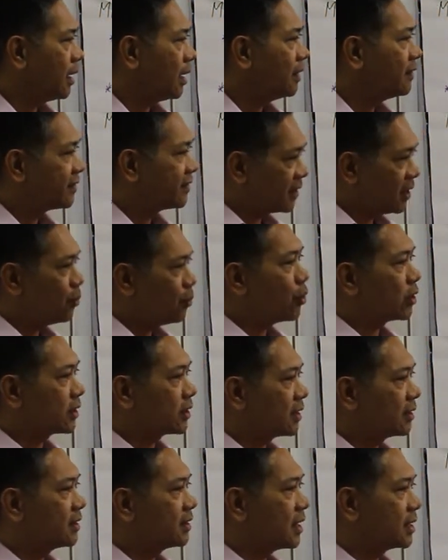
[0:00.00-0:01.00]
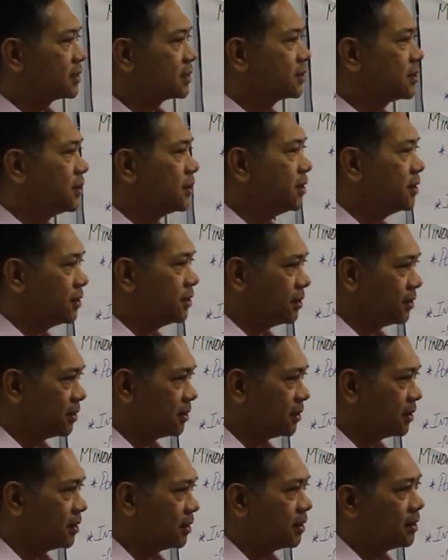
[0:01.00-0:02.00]
and see what that does to you.
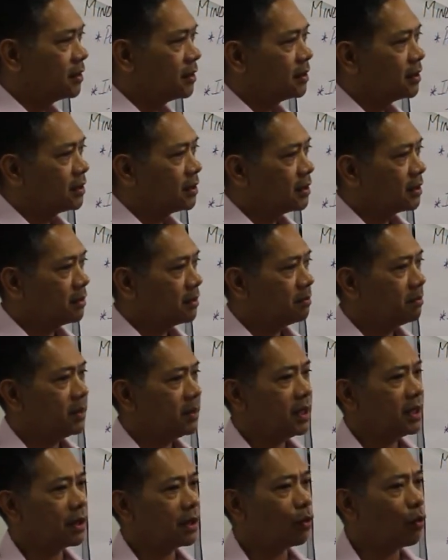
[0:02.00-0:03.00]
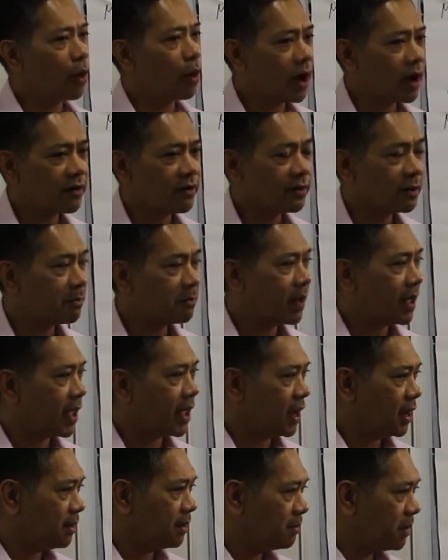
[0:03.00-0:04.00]
Being aware of the
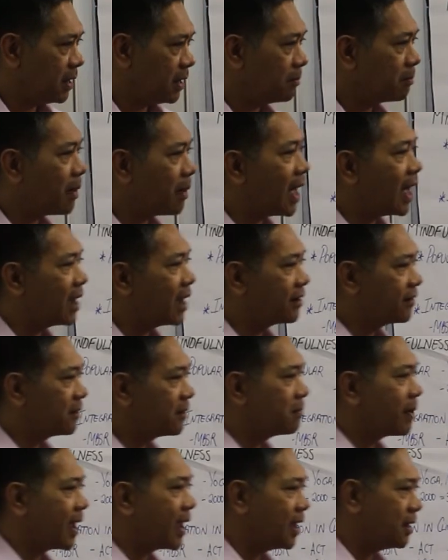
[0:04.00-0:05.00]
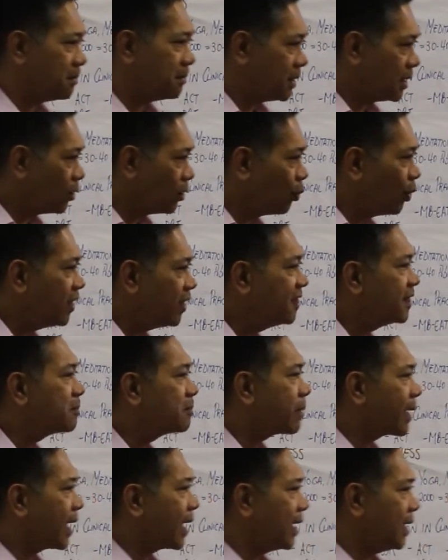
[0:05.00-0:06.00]
pain, being part of the pain, being with
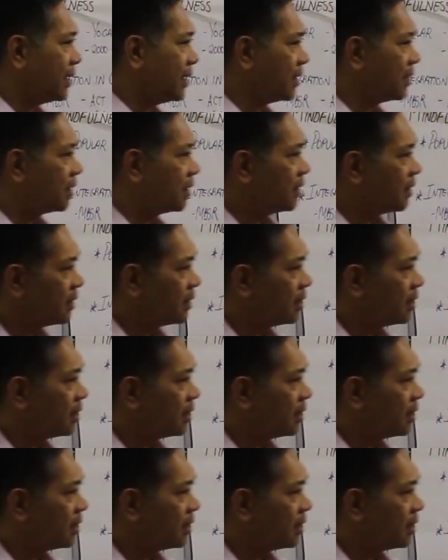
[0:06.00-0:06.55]
the pain,